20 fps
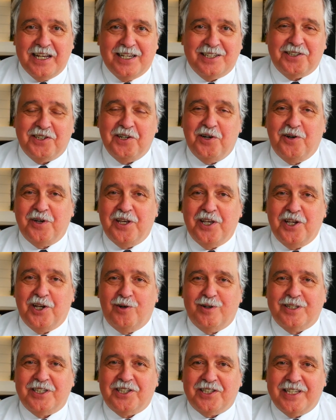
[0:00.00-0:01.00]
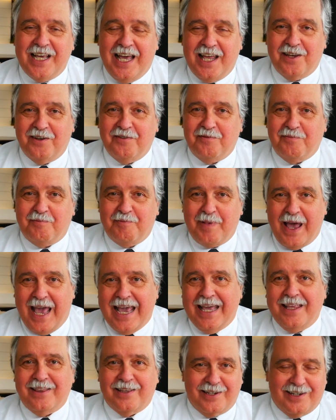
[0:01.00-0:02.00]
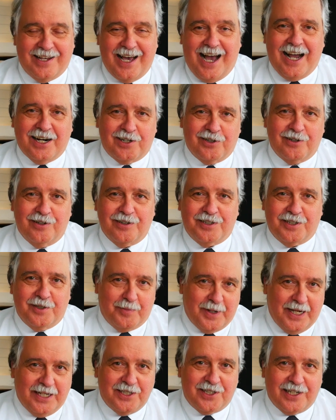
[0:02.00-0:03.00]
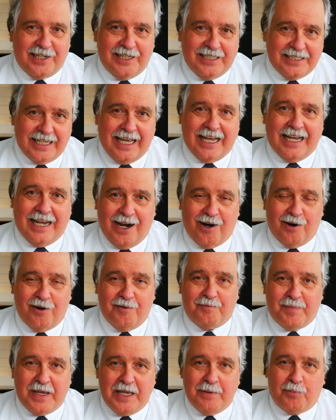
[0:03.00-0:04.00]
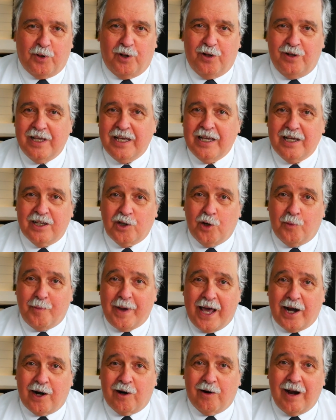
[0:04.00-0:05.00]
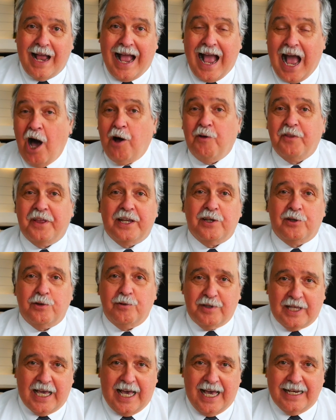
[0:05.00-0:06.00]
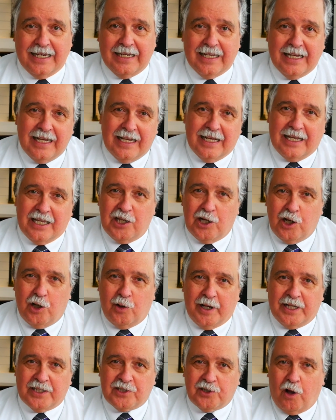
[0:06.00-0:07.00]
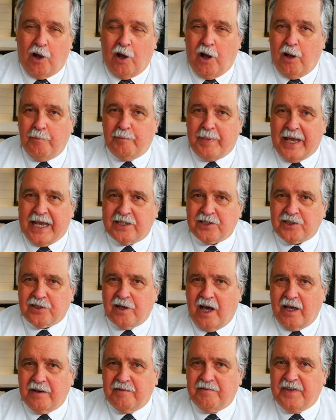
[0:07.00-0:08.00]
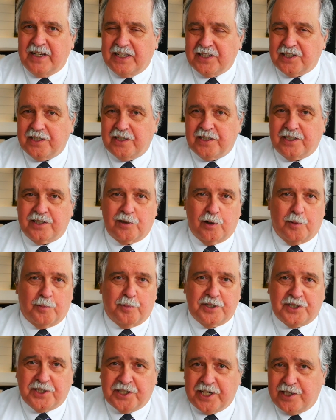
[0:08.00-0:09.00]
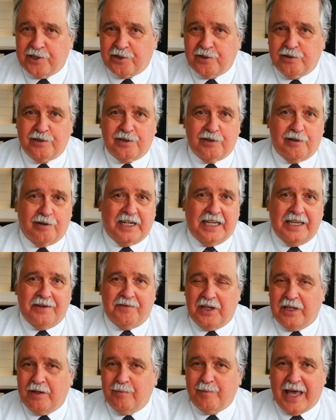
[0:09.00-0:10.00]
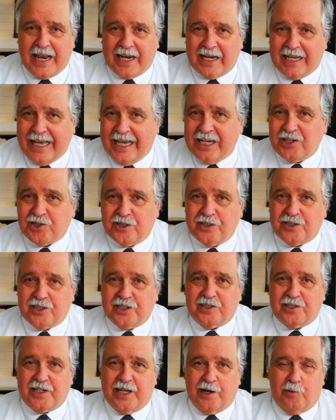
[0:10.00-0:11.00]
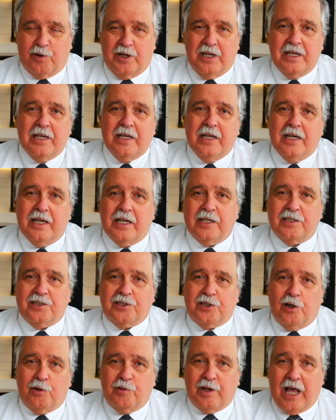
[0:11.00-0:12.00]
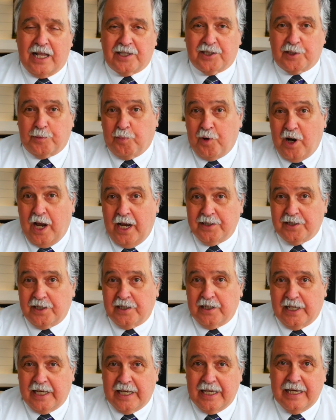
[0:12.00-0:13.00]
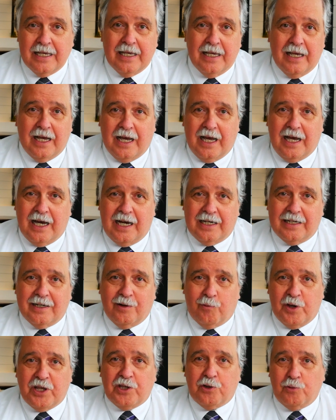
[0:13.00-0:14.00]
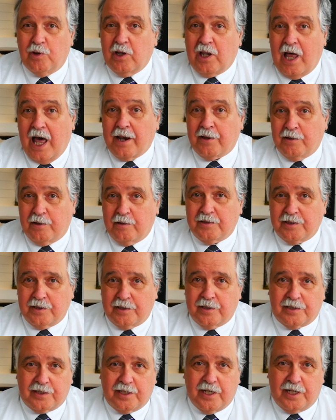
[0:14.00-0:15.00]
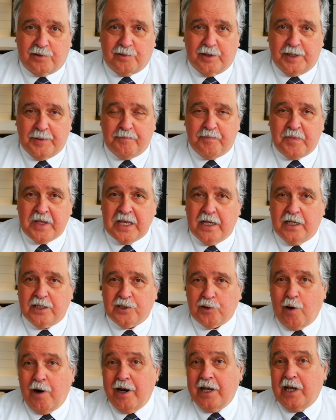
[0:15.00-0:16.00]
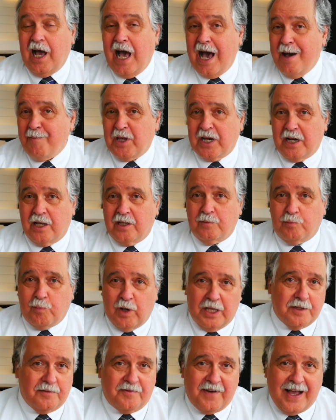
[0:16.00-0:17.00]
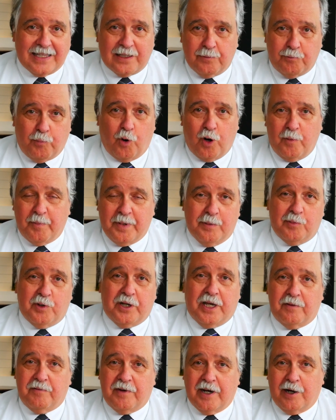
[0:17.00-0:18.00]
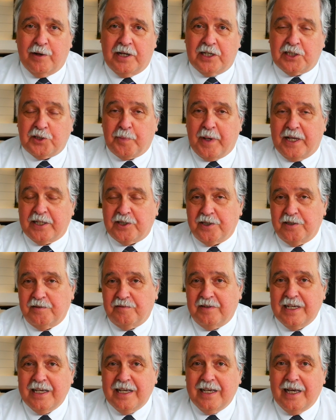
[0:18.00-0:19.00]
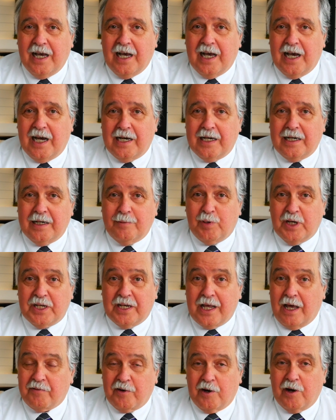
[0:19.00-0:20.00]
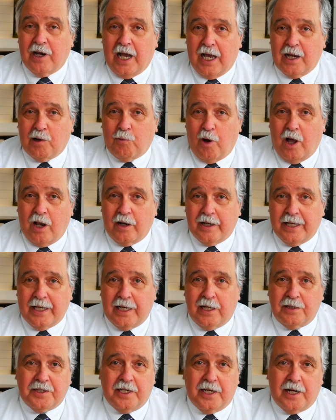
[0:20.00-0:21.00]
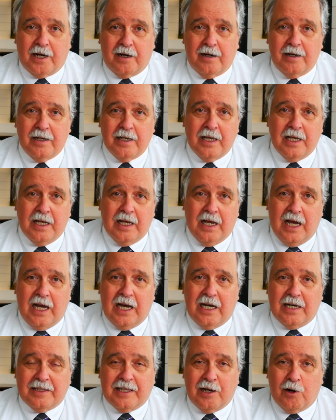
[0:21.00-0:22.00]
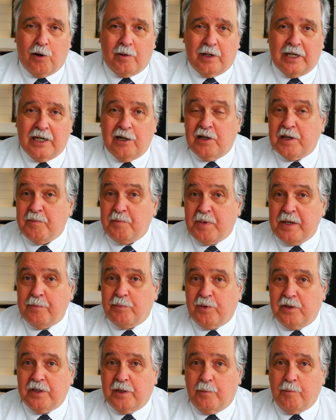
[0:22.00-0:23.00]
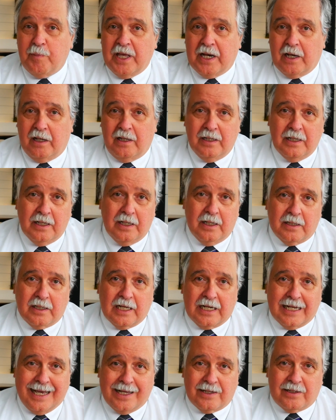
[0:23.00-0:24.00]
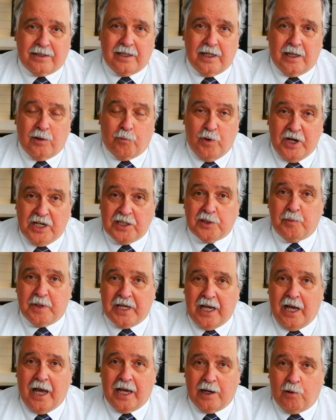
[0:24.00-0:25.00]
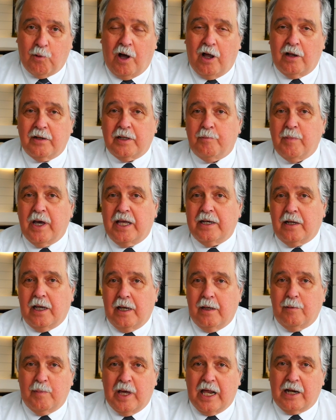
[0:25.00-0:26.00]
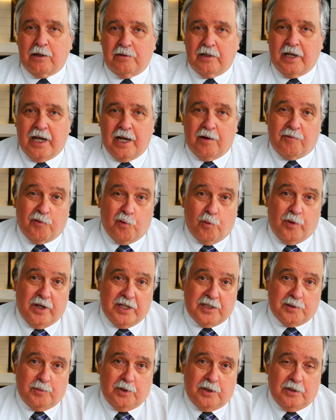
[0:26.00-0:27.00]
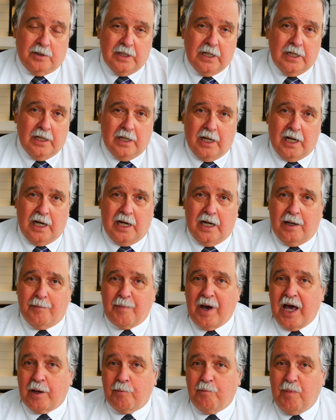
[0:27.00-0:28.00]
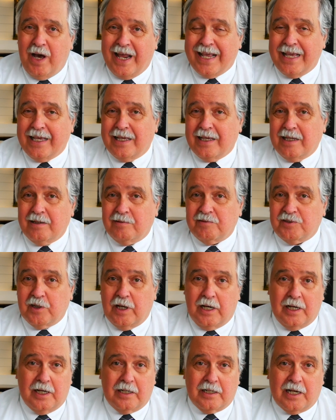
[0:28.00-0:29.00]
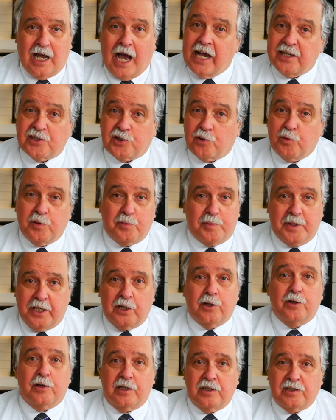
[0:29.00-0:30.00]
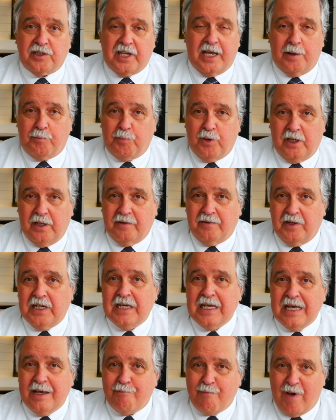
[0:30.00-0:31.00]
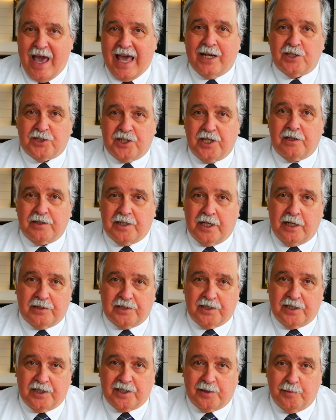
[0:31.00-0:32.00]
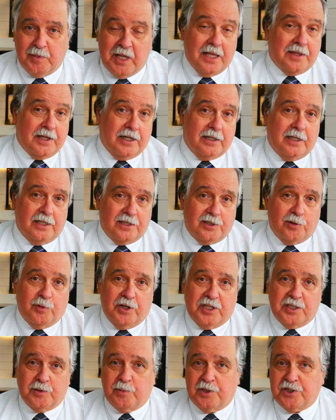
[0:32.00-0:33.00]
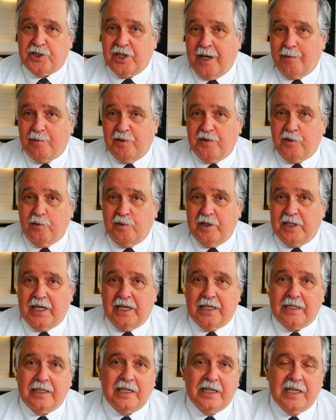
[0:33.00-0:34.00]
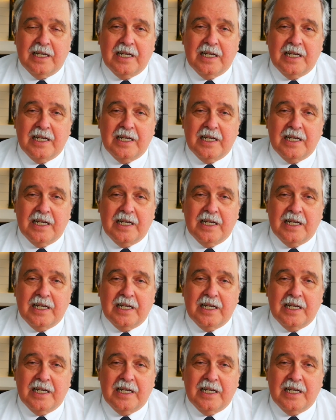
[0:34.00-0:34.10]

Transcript: So, you know, instead of paying the doctor to basically take care of people, no matter how they do that, you know, it's all based on visits or procedures or giving medications, etc. And so, not surprisingly, uh, we do a lot of those in this country. So I already commented on by the fact that poor people get very expensive uh, but not very high quality health care. Uh, there are clearly people in the middle that get uh, reasonably high quality med- medical care for reasonable uh, amount of money. And uh, Kaiser would be a good example of a managed healthcare system, and I think does a reasonable job of doing that.